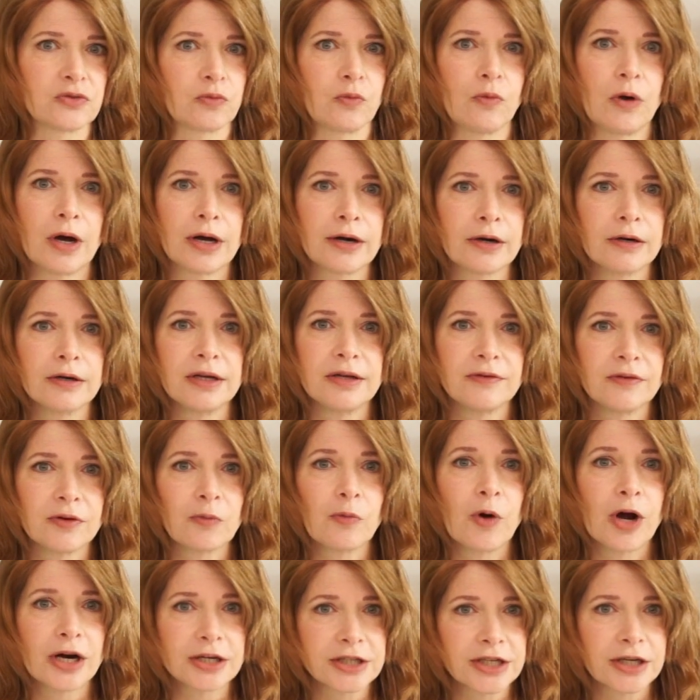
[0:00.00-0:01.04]
water
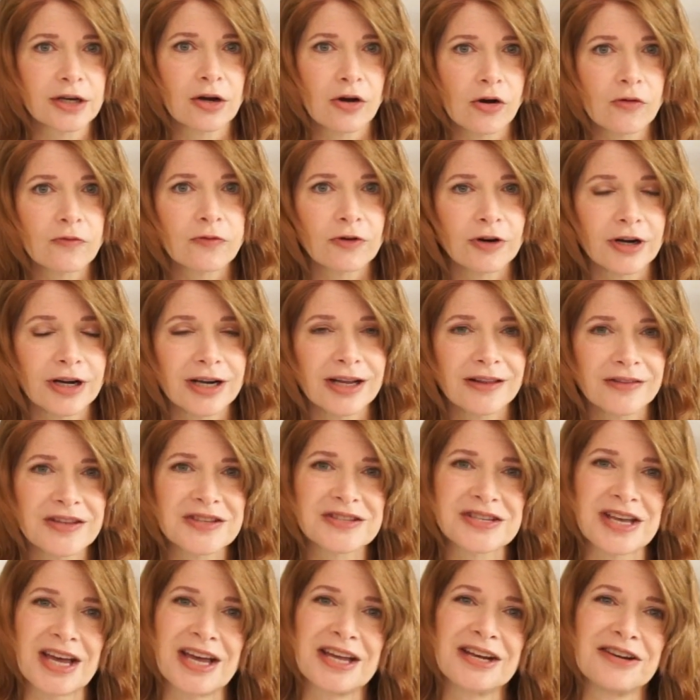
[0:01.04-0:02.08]
even washing over it and
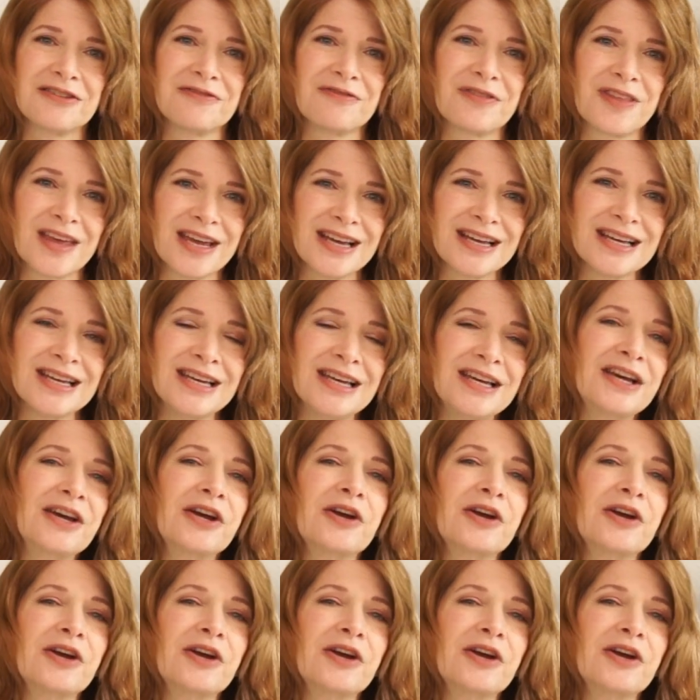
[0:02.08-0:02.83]
this kind of thing,